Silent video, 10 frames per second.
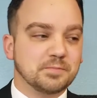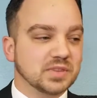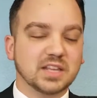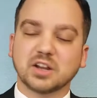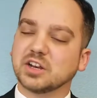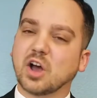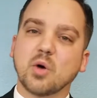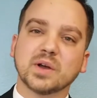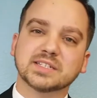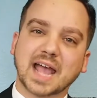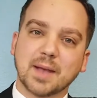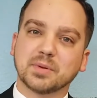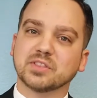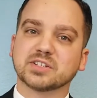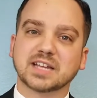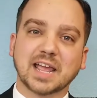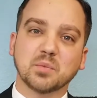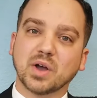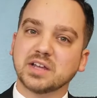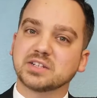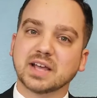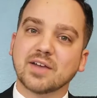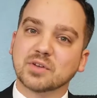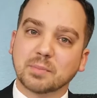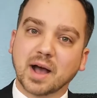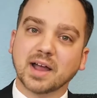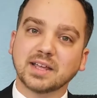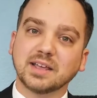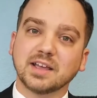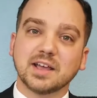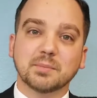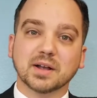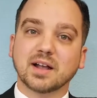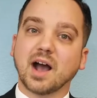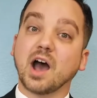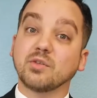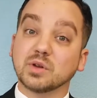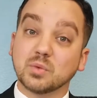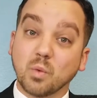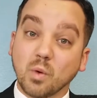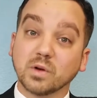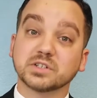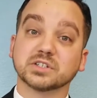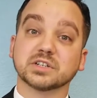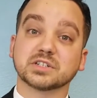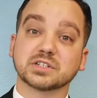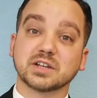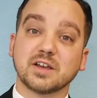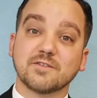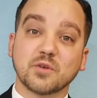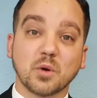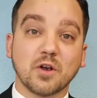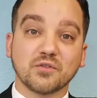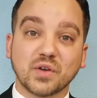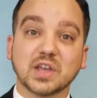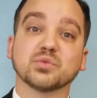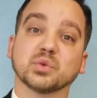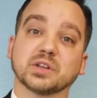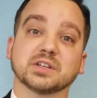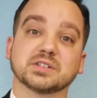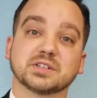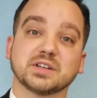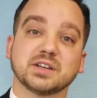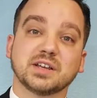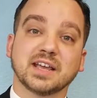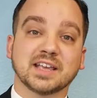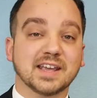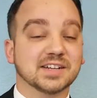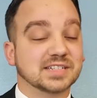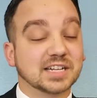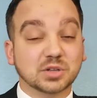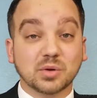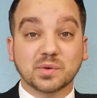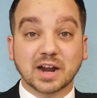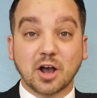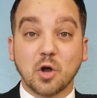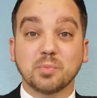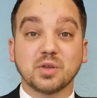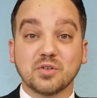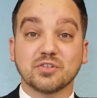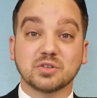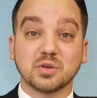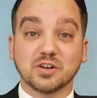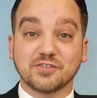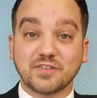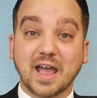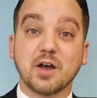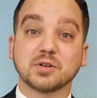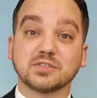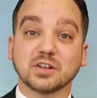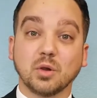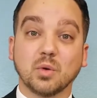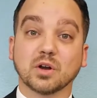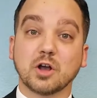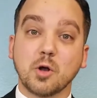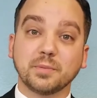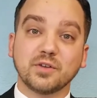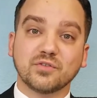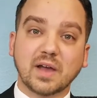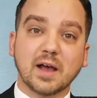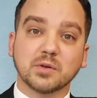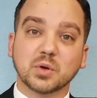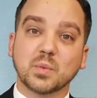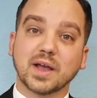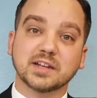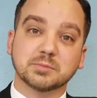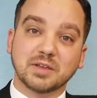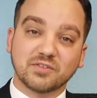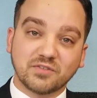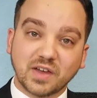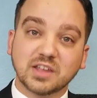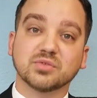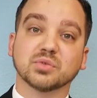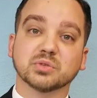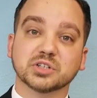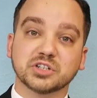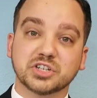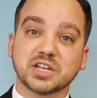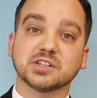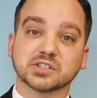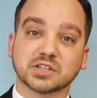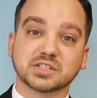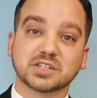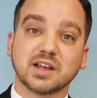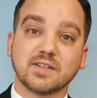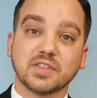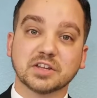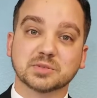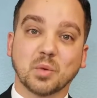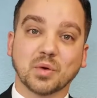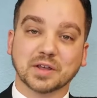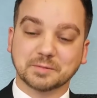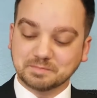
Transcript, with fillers: It doesn't always happen the same way to everybody, but God rewards us for our faithfulness. And kids, that's what I hope you, you have found in the Lord. I hope you found a way to be faithful to Jesus this morning.